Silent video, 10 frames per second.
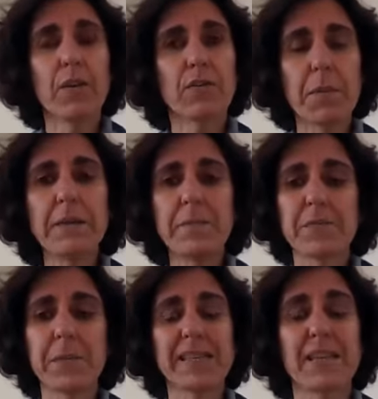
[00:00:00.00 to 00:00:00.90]
from my
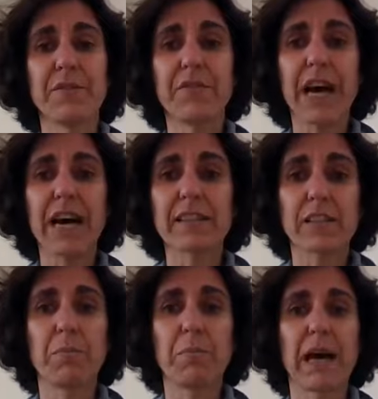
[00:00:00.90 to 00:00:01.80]
perspective, that
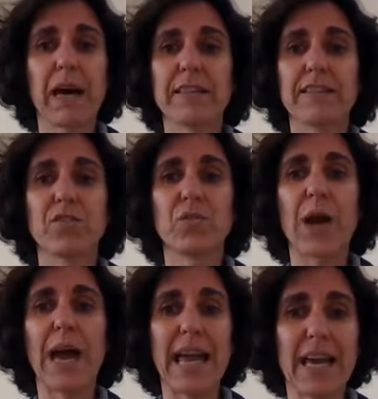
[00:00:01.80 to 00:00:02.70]
applies to
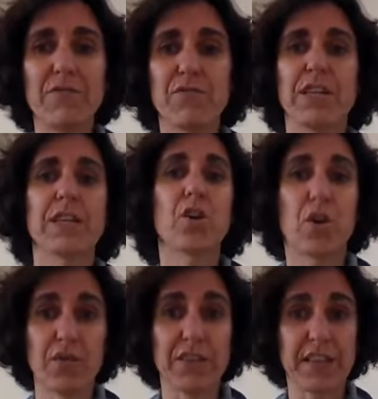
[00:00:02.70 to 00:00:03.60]
every
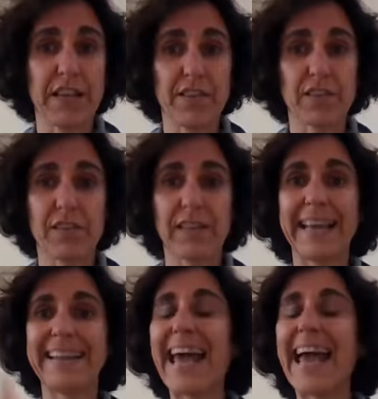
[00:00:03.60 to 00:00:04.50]
conversation
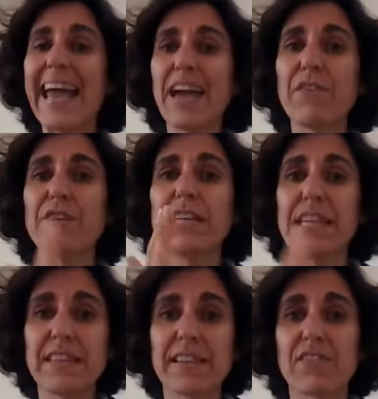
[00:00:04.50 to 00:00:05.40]
and every
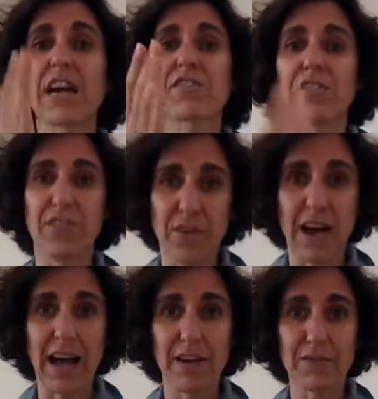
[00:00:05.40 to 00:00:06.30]
interaction you
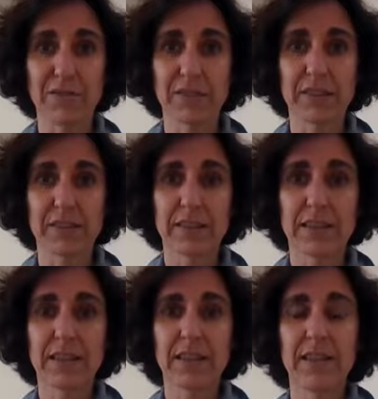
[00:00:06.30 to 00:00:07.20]
have.
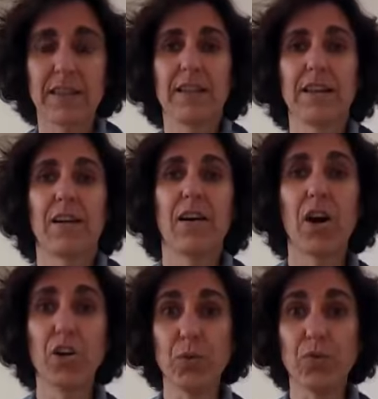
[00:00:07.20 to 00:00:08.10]

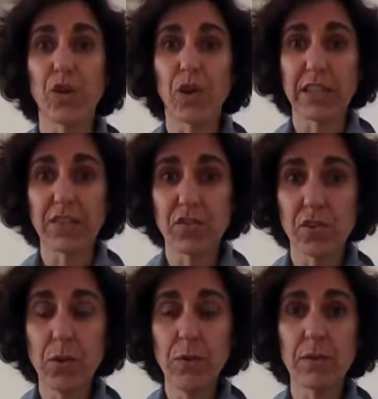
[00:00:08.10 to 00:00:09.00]
Are you talking
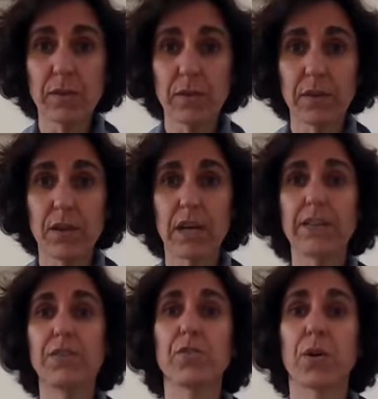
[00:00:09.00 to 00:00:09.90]
to, or are
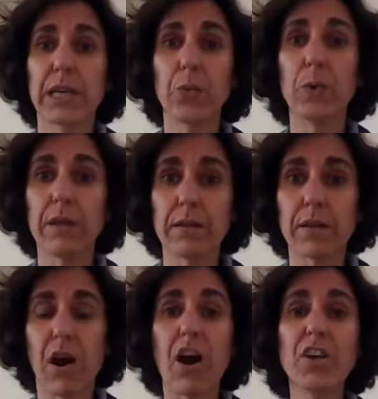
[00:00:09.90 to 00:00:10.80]
you talking with?
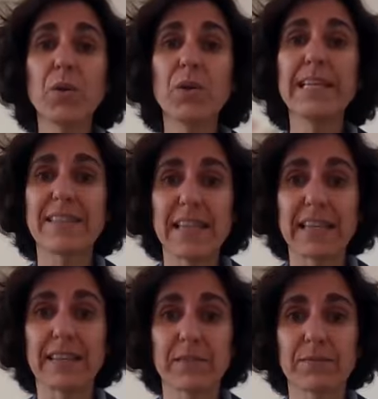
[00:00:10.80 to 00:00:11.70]
Are you
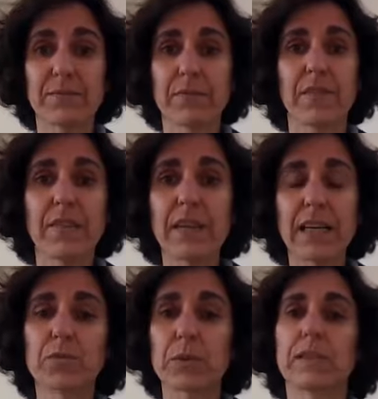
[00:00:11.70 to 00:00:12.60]
listening?
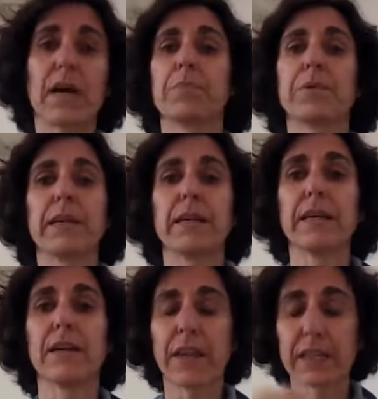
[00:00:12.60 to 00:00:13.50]
That's what's happening
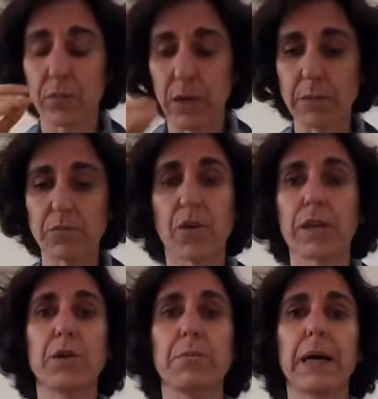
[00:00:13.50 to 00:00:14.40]
here. That's what I'm
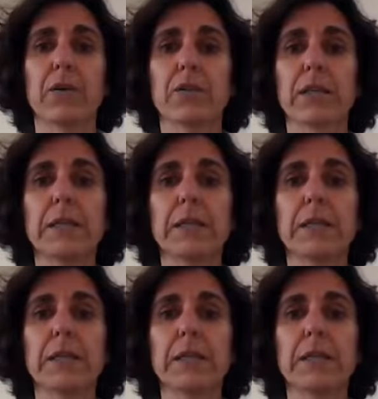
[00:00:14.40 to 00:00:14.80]
talking about.